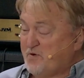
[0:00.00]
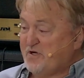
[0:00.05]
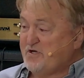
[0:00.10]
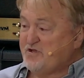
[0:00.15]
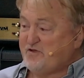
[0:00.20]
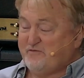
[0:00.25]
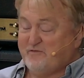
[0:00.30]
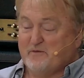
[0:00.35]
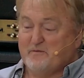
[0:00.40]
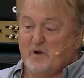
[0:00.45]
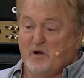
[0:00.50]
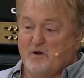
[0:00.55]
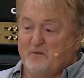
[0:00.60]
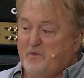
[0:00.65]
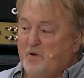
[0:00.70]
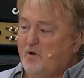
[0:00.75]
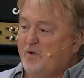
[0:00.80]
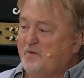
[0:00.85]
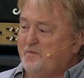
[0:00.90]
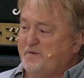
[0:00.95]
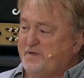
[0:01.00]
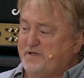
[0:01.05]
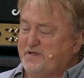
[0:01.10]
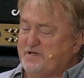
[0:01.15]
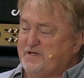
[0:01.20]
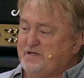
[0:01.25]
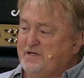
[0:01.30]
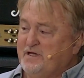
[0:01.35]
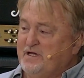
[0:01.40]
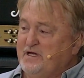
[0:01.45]
preached from our
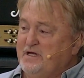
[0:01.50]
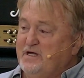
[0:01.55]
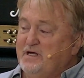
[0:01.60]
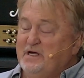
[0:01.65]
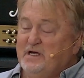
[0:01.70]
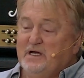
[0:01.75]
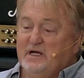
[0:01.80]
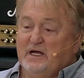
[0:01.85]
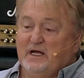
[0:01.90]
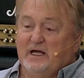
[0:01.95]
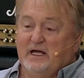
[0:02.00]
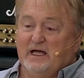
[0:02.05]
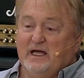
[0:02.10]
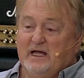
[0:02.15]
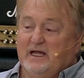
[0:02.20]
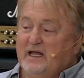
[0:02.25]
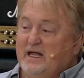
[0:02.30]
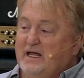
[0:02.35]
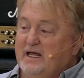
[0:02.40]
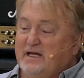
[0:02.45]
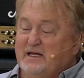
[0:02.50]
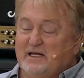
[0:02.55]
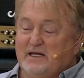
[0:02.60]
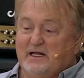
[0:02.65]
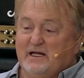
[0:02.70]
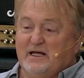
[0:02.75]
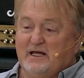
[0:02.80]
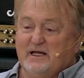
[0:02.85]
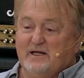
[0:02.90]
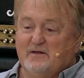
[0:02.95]
pulpits.
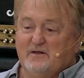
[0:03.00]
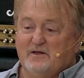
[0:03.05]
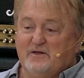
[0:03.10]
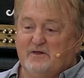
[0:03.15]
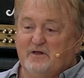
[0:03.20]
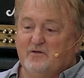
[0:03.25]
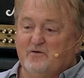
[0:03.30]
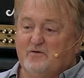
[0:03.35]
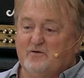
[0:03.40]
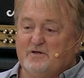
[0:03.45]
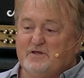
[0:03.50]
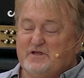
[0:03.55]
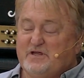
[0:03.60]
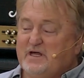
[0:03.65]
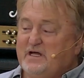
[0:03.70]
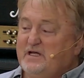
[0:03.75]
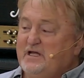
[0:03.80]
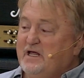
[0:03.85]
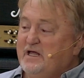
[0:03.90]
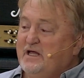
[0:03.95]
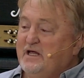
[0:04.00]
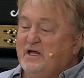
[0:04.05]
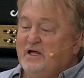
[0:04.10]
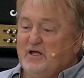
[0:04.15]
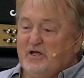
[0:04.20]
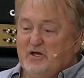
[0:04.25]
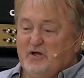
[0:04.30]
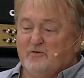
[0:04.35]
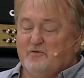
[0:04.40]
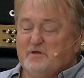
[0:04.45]
And the Lord said,
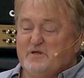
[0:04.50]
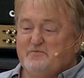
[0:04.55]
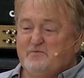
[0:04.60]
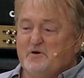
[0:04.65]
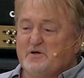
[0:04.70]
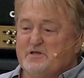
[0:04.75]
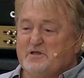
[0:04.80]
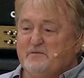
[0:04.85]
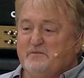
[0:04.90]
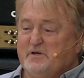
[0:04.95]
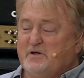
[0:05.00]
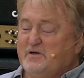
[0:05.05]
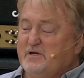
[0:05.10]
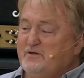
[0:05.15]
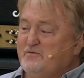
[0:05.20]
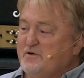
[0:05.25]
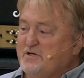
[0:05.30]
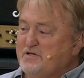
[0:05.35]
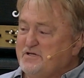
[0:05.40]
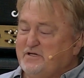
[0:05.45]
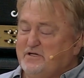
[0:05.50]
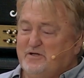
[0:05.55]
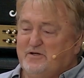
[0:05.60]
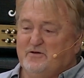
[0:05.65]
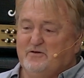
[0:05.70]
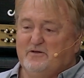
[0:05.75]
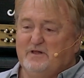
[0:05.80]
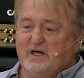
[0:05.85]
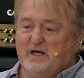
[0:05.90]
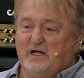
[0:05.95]
your responsibility was to
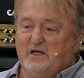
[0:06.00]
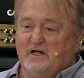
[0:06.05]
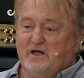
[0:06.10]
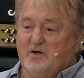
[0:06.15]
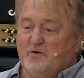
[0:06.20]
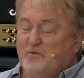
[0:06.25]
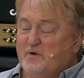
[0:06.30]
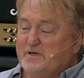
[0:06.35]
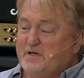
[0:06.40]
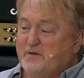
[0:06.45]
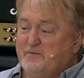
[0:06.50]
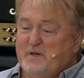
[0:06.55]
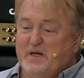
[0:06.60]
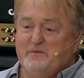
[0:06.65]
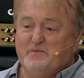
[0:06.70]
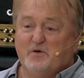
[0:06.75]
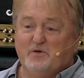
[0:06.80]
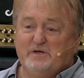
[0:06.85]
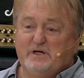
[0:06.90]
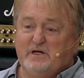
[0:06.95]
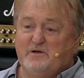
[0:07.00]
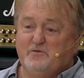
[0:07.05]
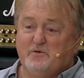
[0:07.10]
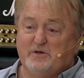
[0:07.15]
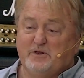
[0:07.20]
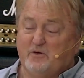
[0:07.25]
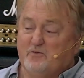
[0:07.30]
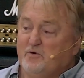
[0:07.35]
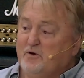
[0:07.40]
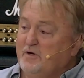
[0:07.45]
do that. What the people did
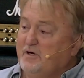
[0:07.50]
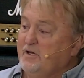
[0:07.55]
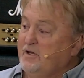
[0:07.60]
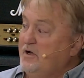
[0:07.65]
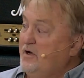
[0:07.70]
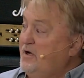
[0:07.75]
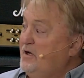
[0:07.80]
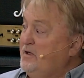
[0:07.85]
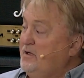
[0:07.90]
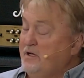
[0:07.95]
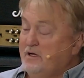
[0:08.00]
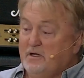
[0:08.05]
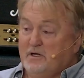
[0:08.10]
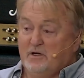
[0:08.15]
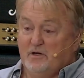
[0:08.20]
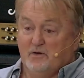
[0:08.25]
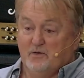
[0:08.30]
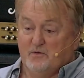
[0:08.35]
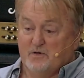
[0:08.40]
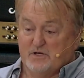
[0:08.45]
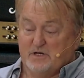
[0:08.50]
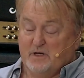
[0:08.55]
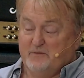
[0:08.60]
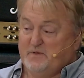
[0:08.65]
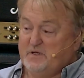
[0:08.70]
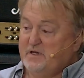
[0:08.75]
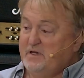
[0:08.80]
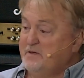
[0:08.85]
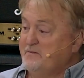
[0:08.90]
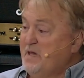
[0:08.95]
with the word of God was
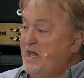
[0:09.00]
up to